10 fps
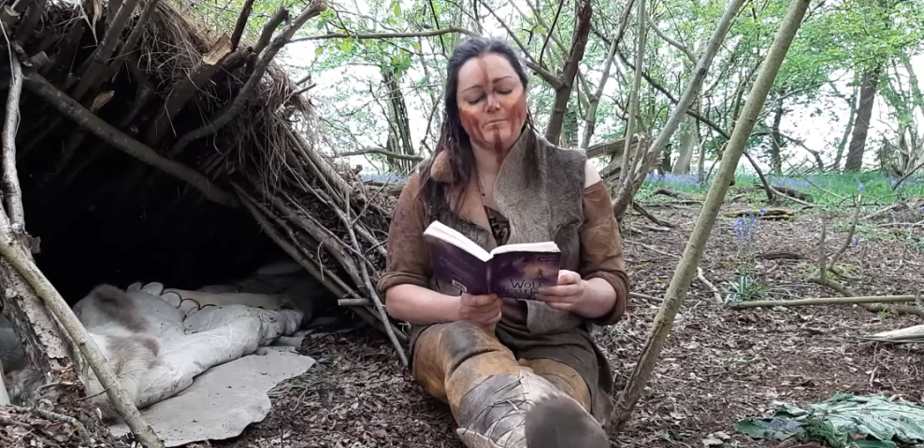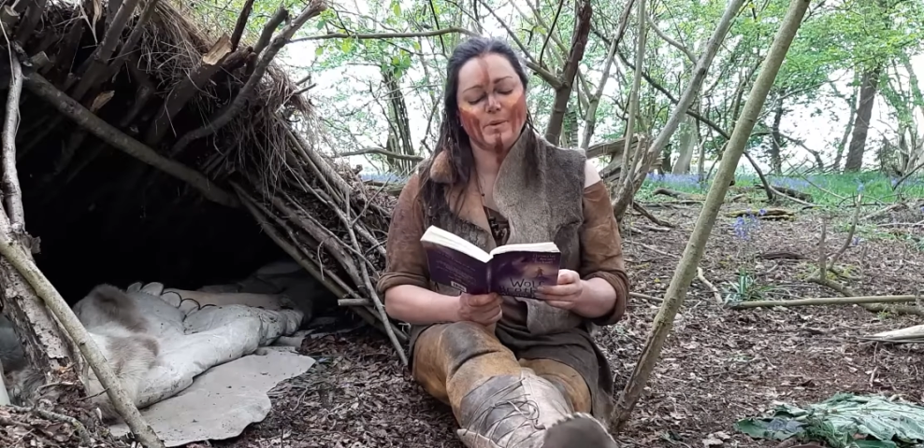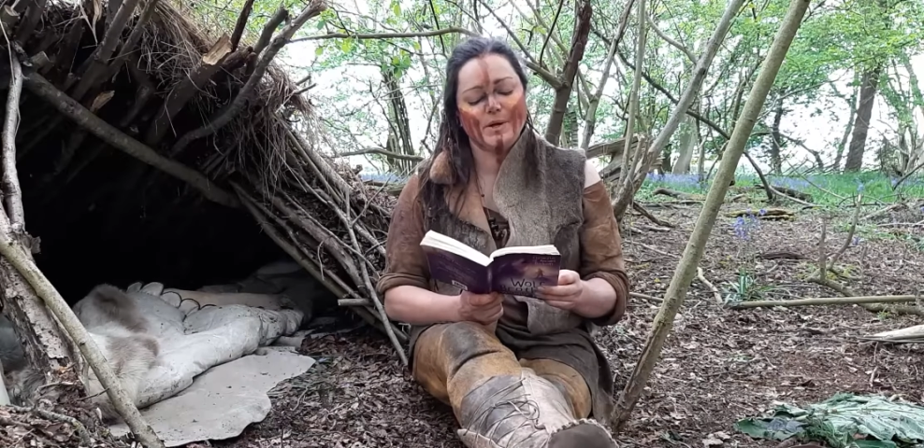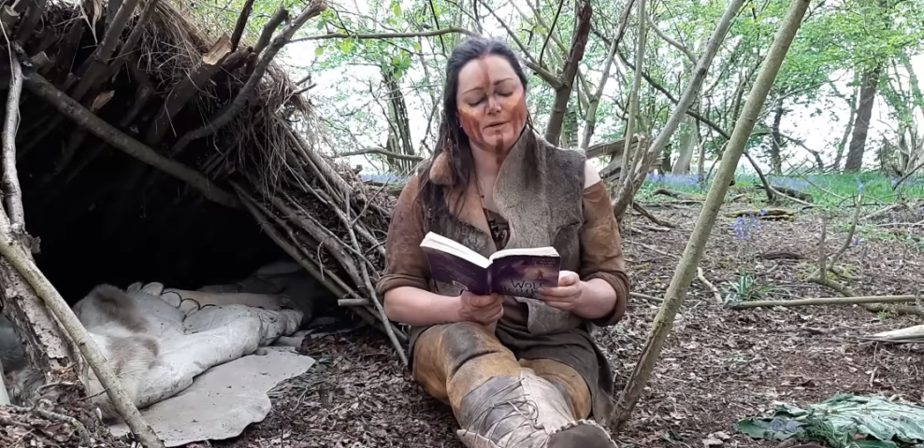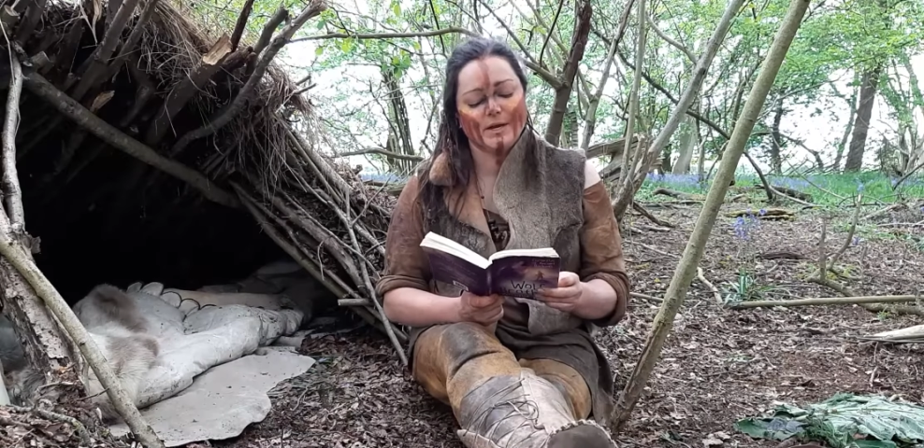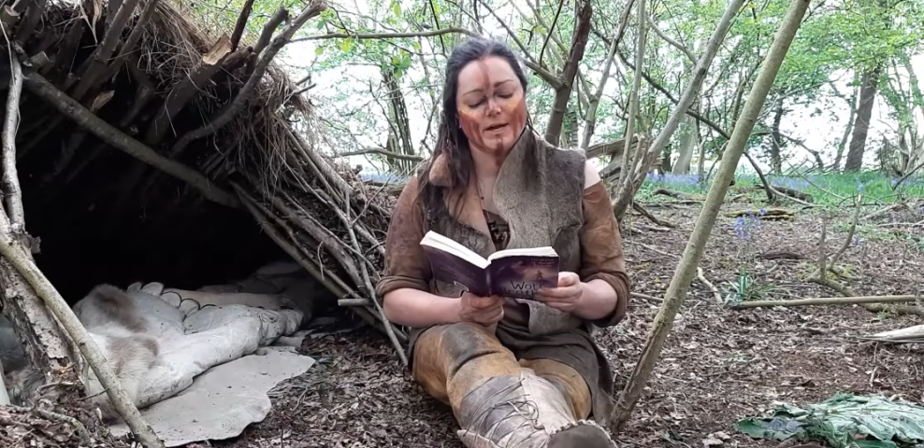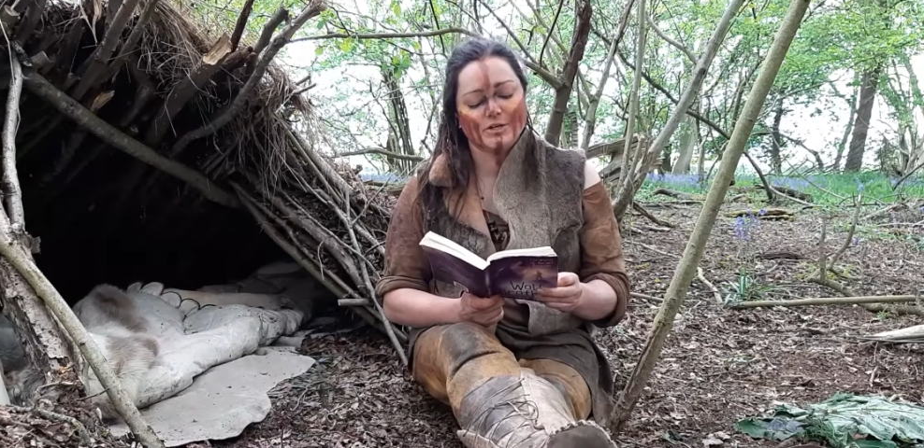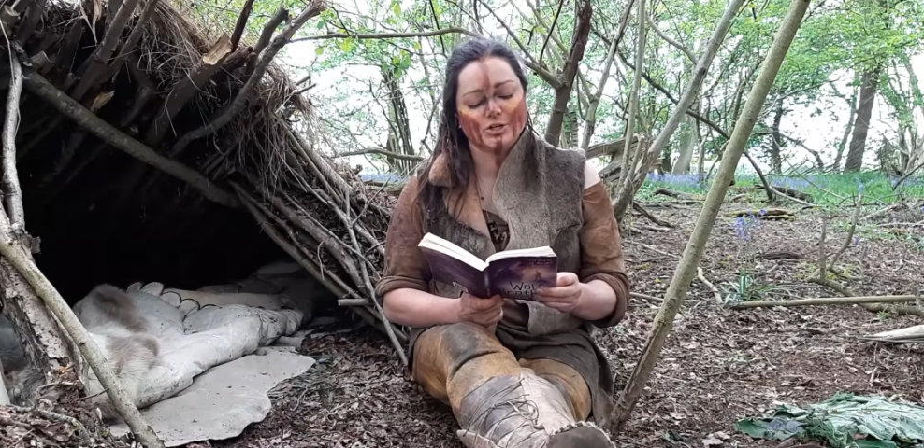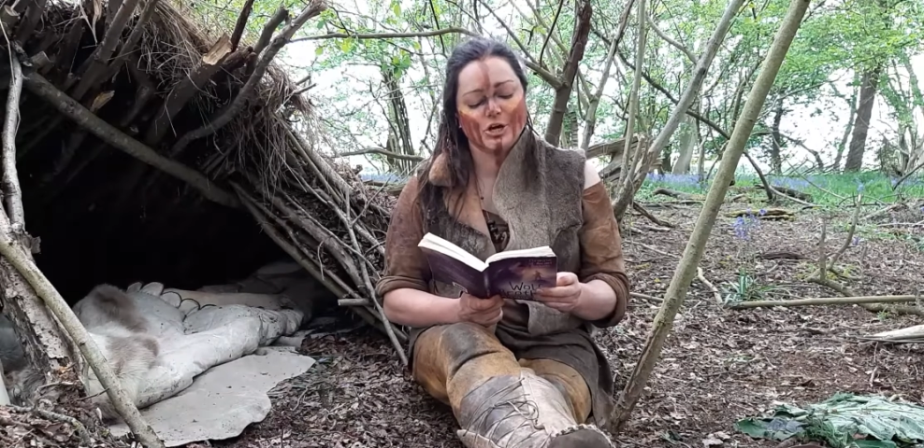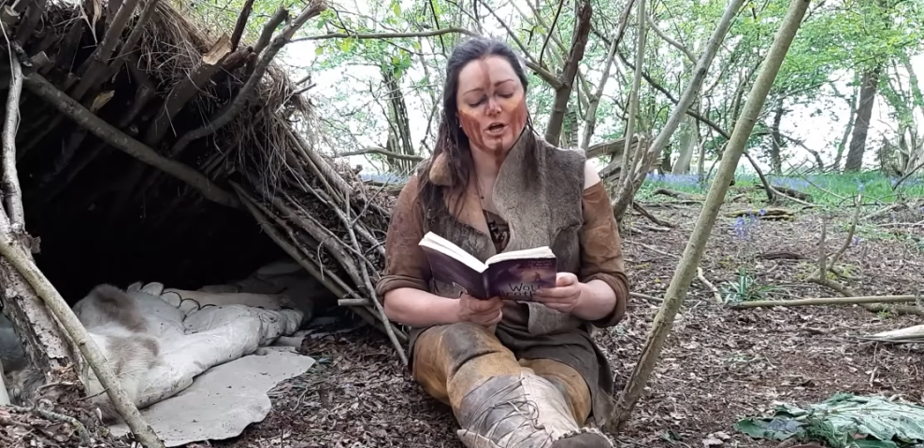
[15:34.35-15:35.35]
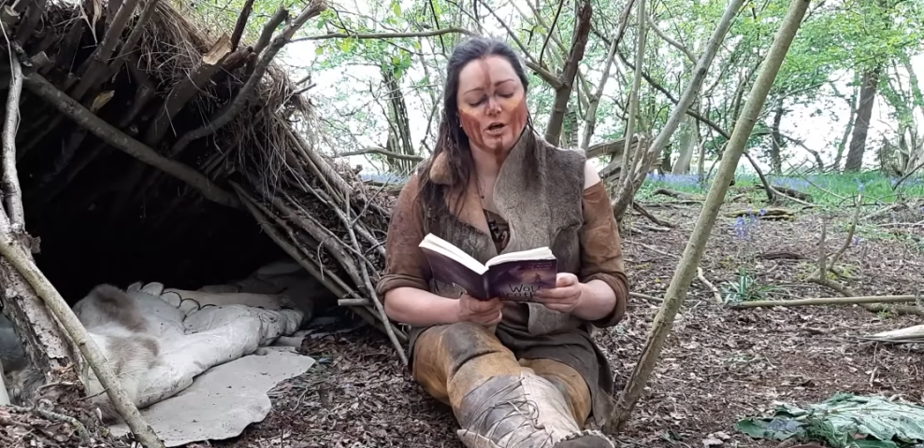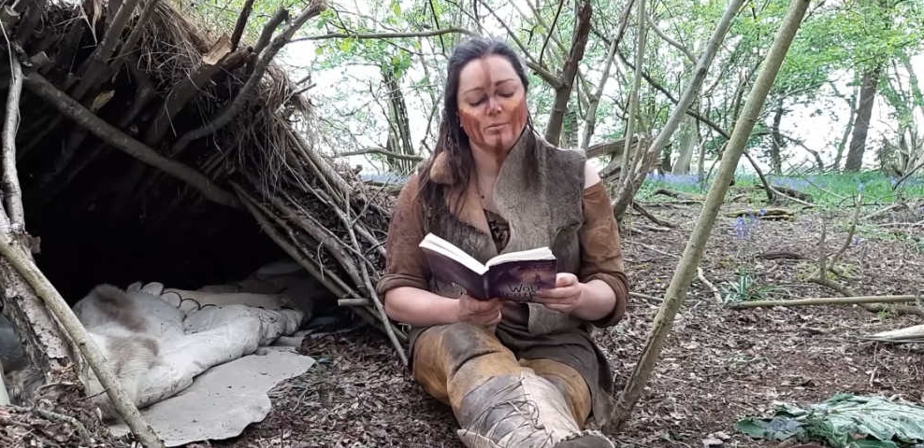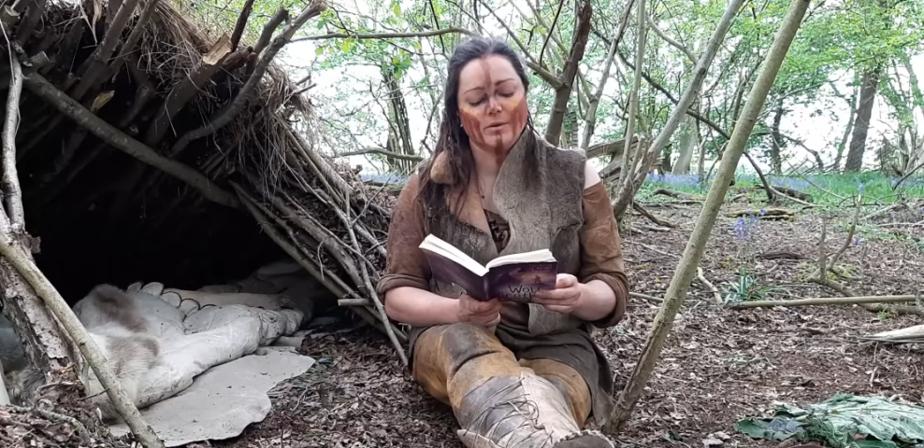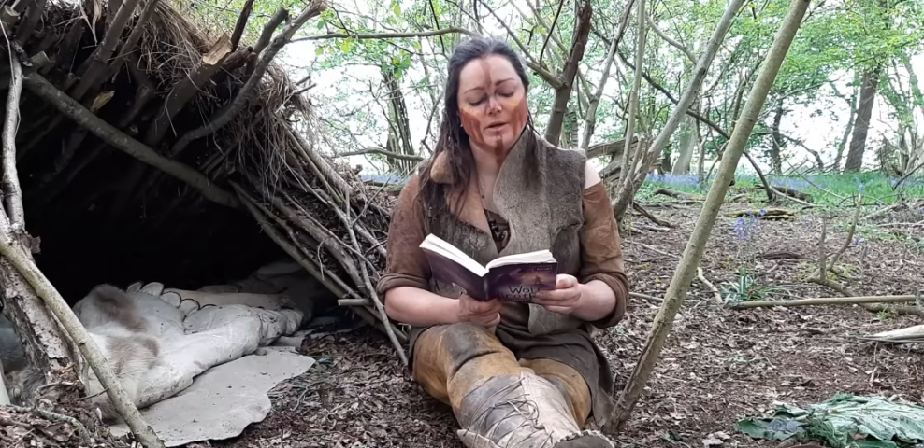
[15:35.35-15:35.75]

bird-like chirp.